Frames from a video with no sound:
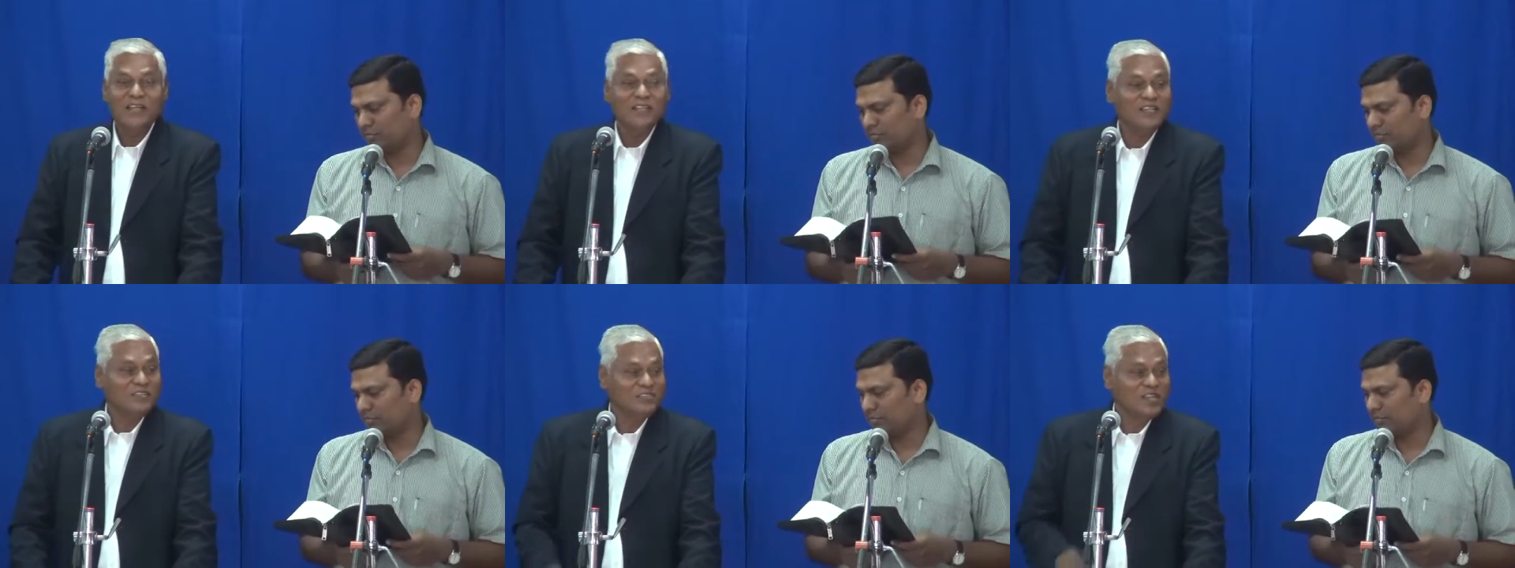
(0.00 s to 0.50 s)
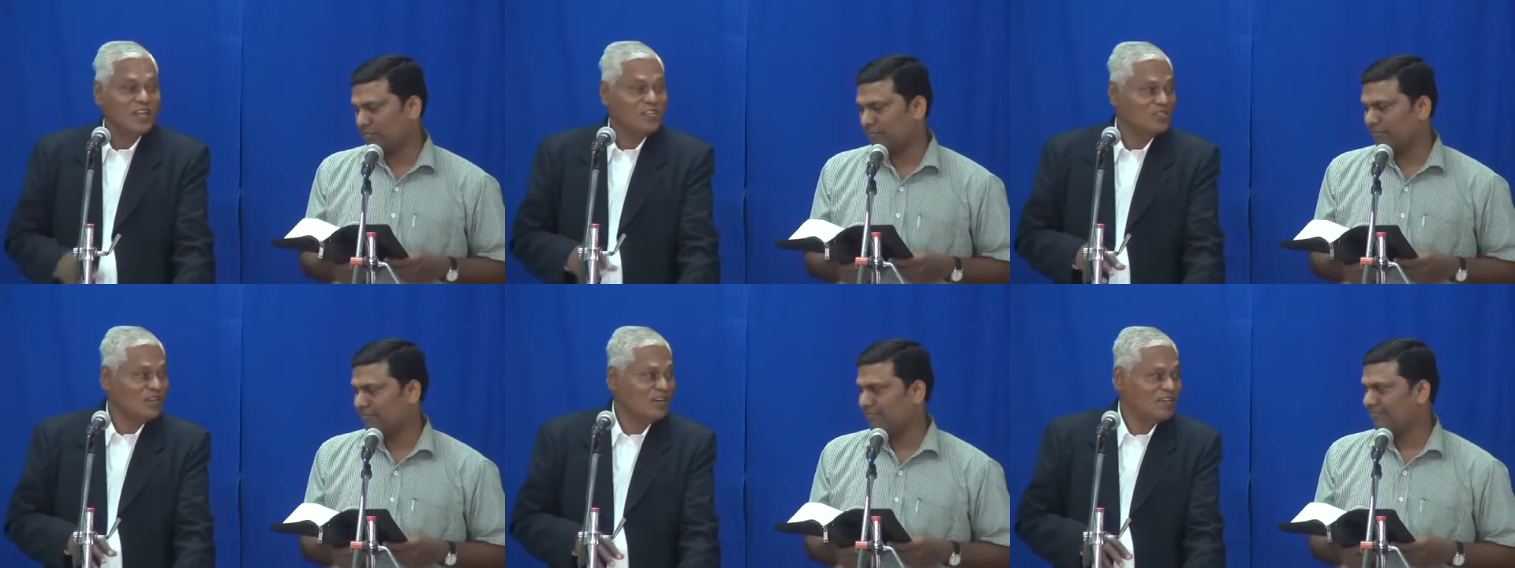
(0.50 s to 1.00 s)
Speaker 1: these days
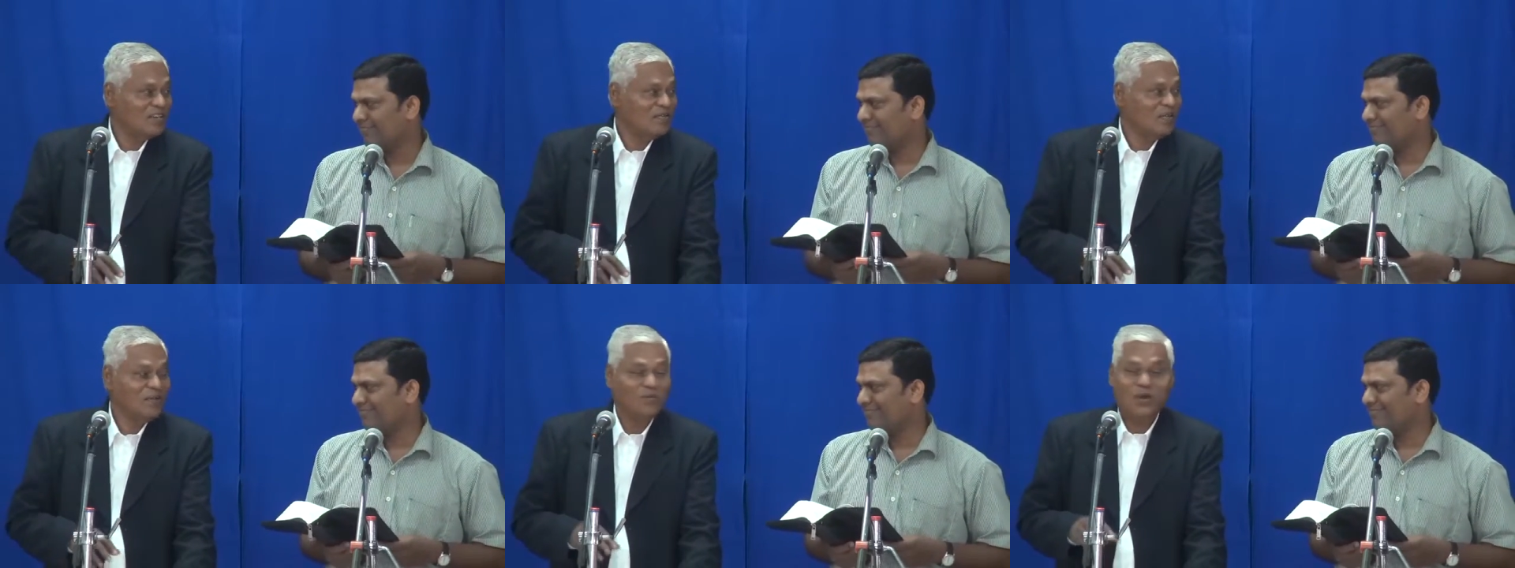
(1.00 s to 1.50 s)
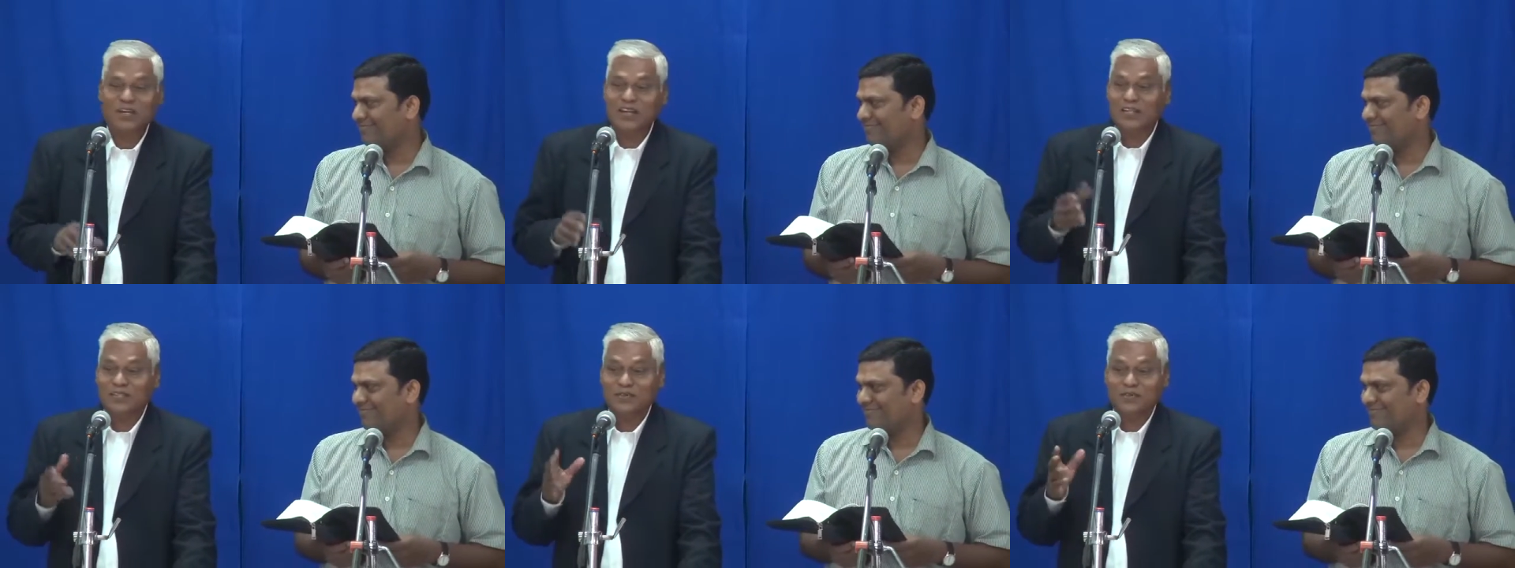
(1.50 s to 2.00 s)
are giving water
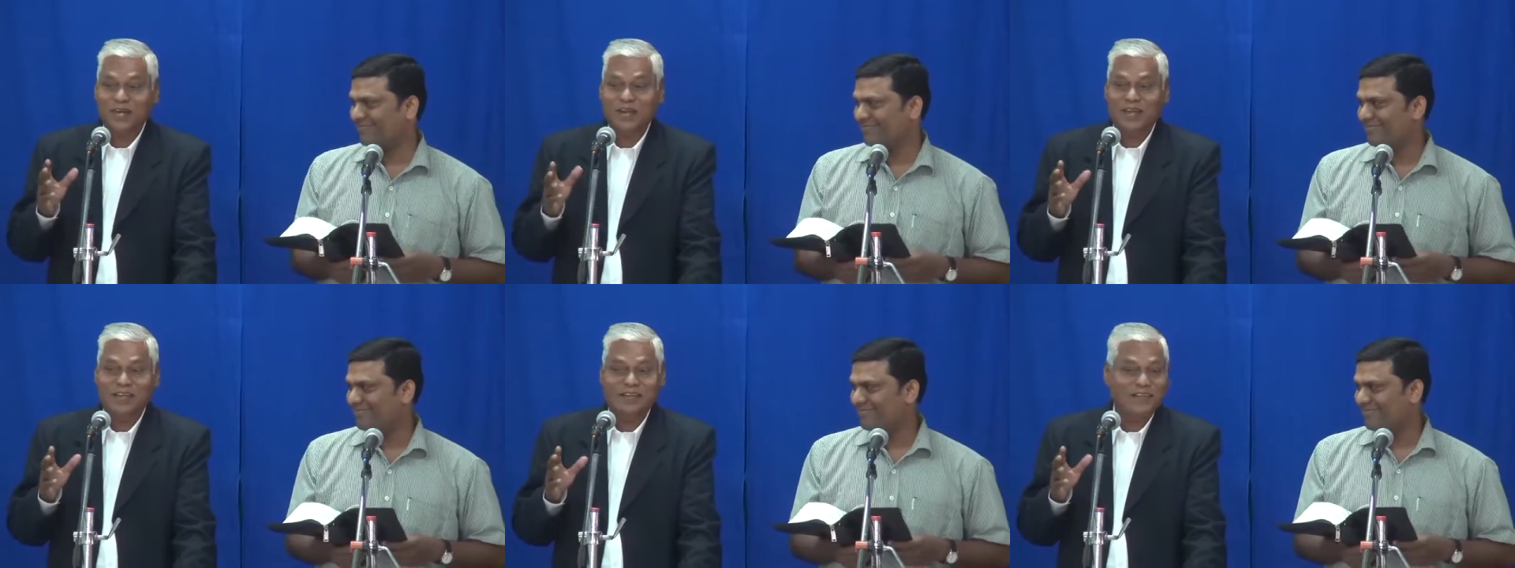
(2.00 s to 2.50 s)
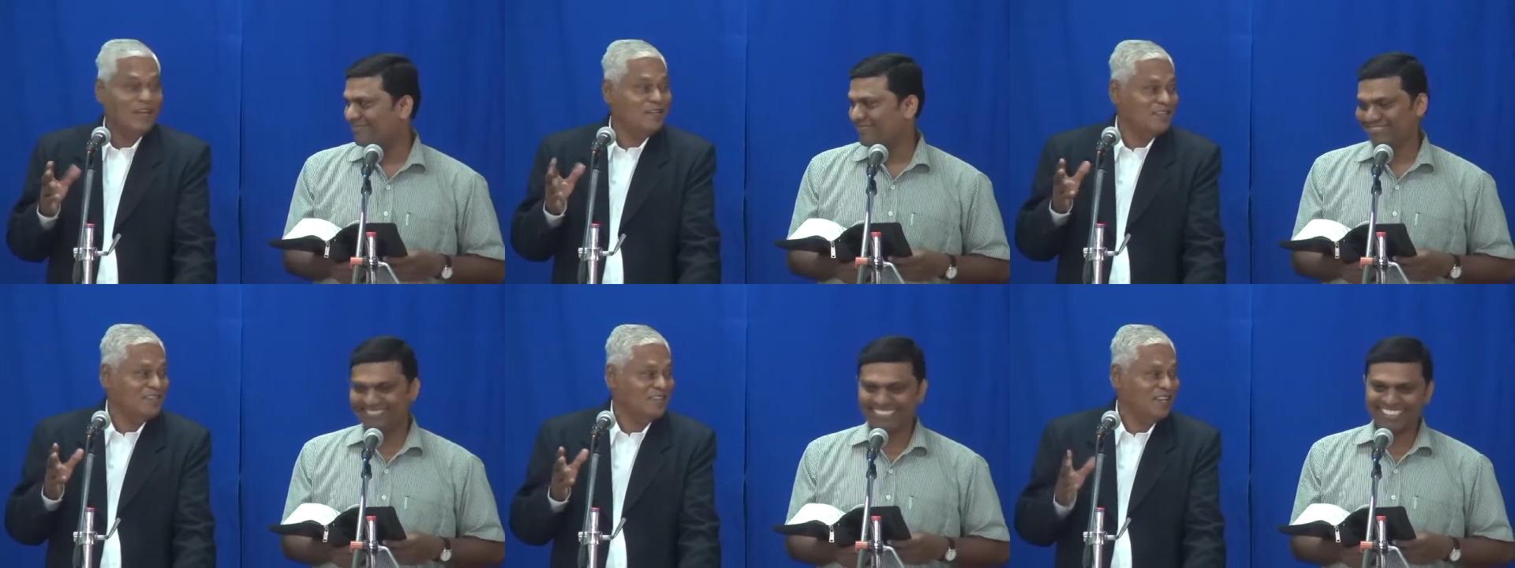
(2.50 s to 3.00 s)
is a very
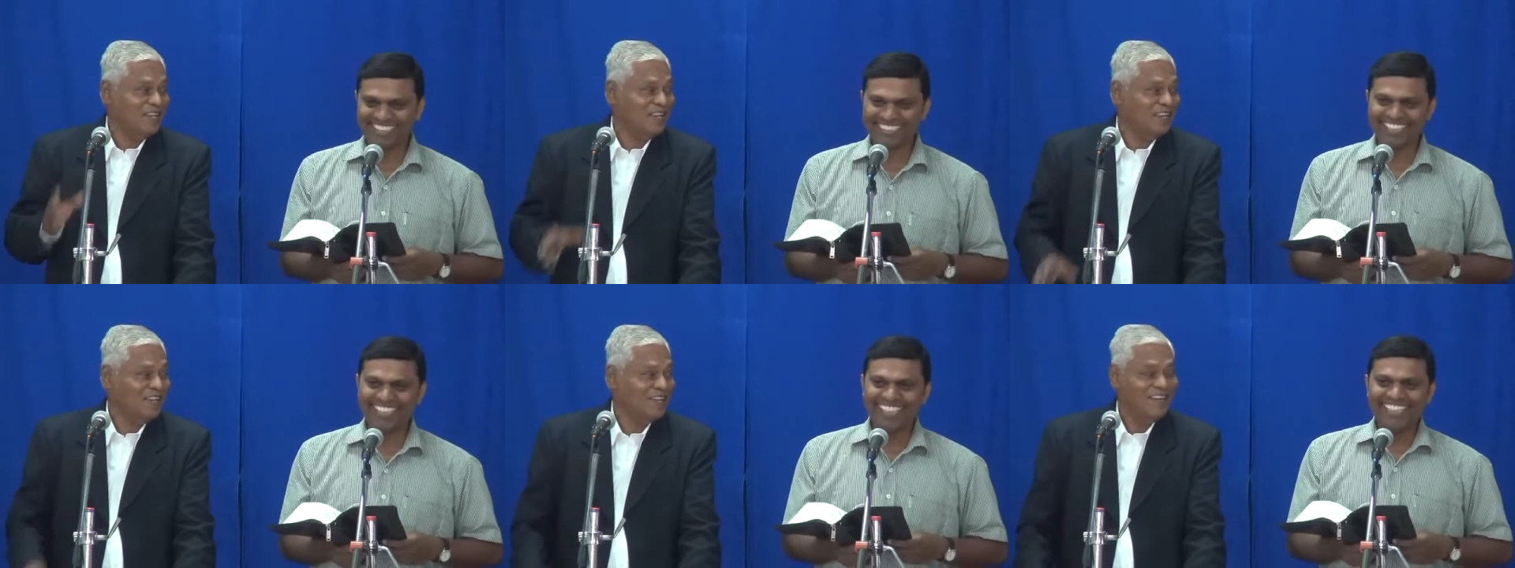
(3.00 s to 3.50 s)
dangerous thing.